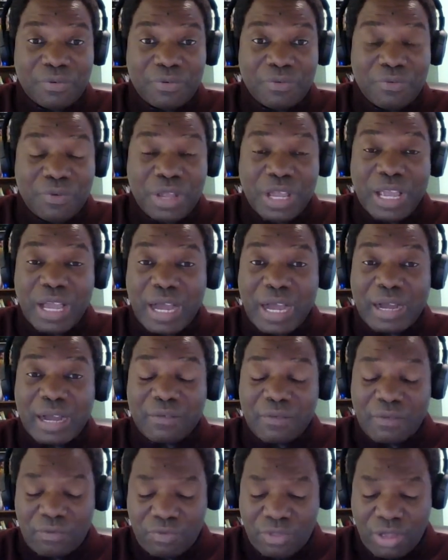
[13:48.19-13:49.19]
We
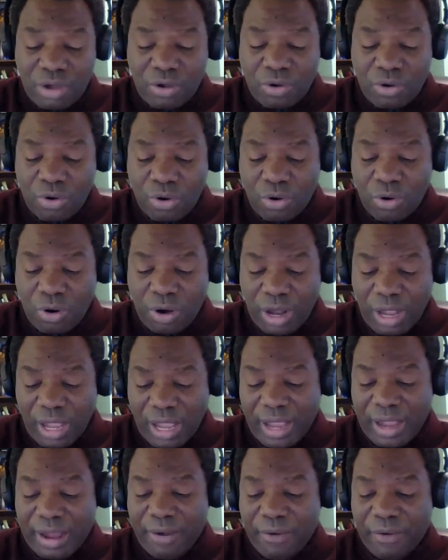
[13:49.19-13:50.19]
are the
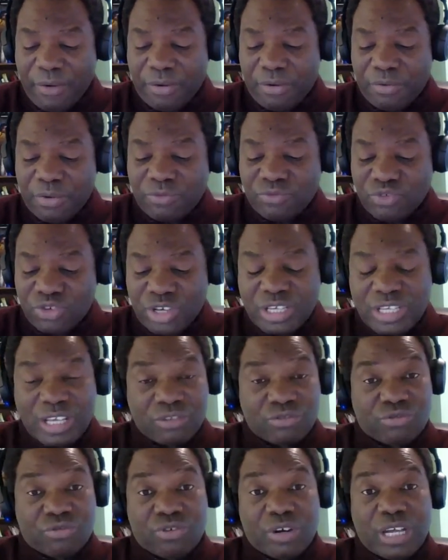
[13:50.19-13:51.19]
co-heir with
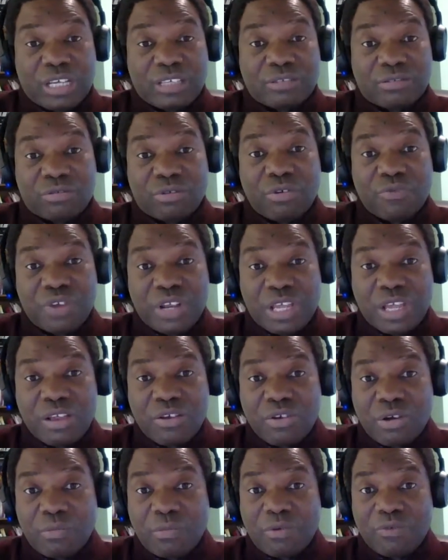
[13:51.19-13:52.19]
Jesus Christ of the
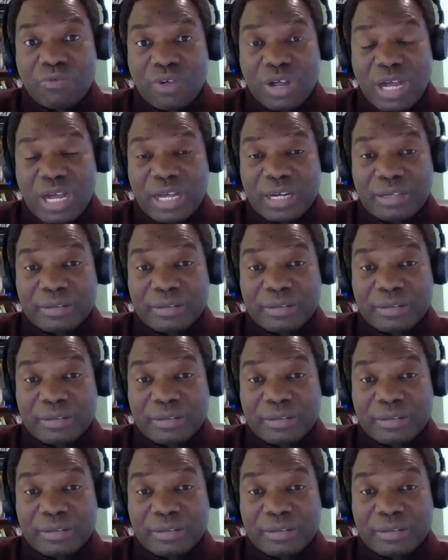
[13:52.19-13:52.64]
kingdom of God.